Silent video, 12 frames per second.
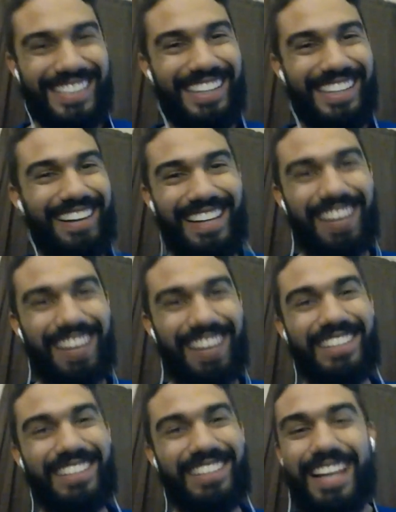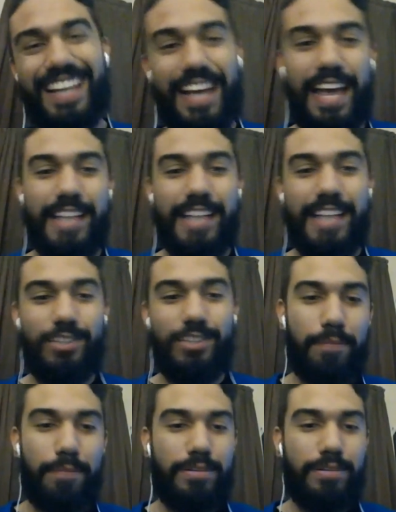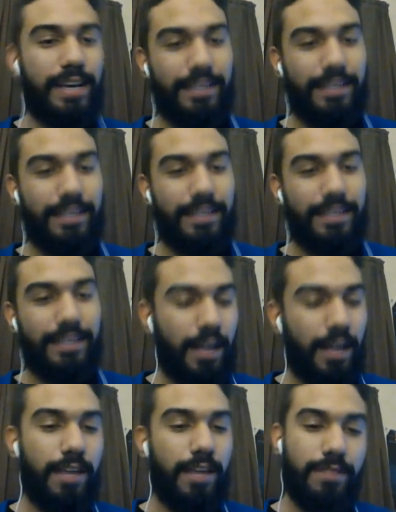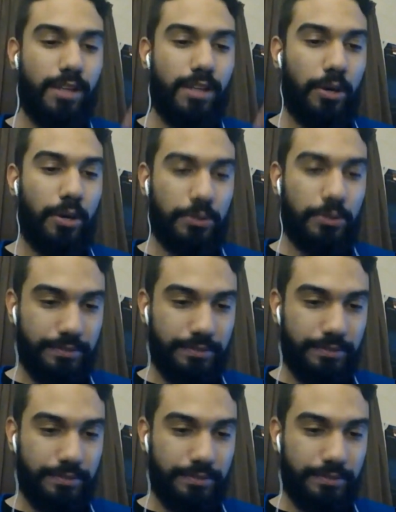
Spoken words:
there. I love it. So I predict, even though